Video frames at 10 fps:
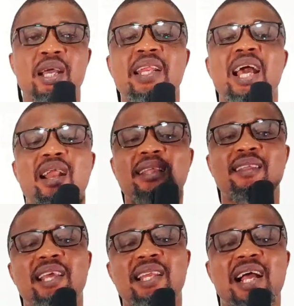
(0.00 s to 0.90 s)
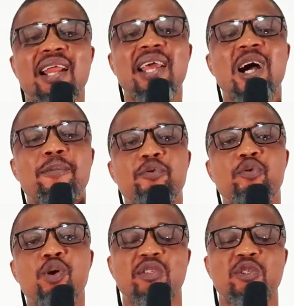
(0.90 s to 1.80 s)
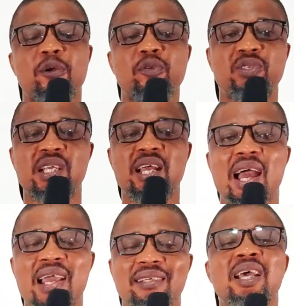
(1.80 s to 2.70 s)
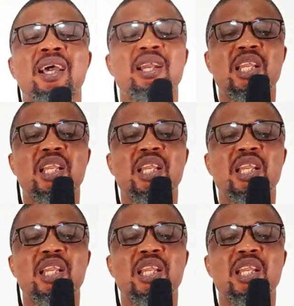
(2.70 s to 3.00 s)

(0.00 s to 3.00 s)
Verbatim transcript: And the other thing again that can help you as a tomorrow singer is